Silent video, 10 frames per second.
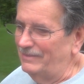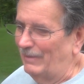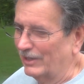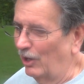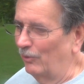
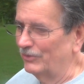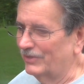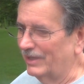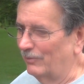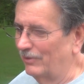my goal was
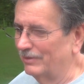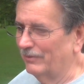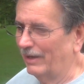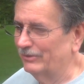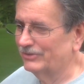to get one
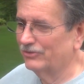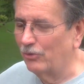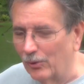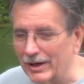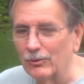when I was
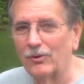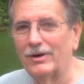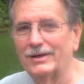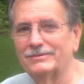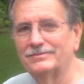21.
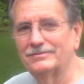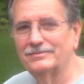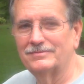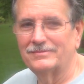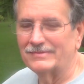
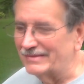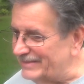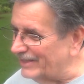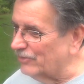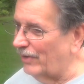
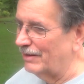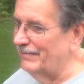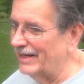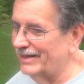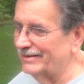Didn't quite
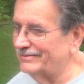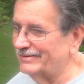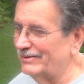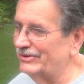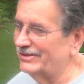make it.
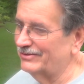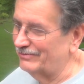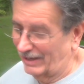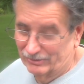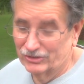It was
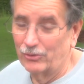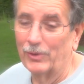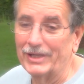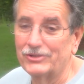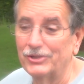when I was
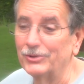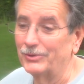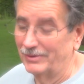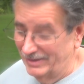22.